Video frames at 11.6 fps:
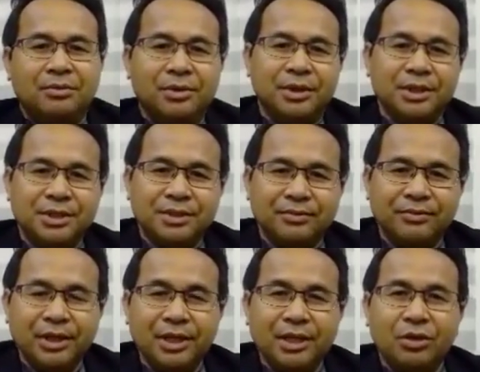from the
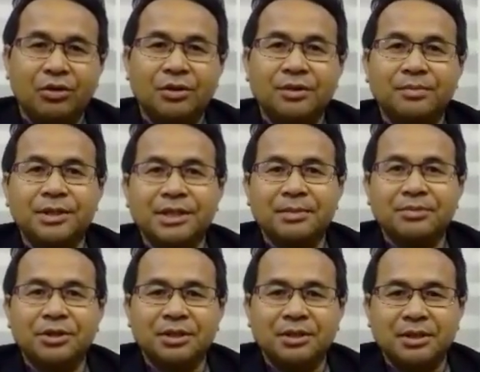survey on the
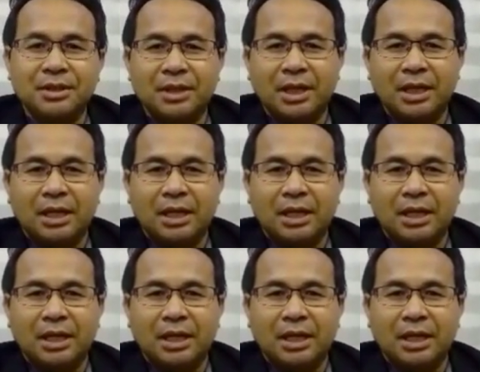perception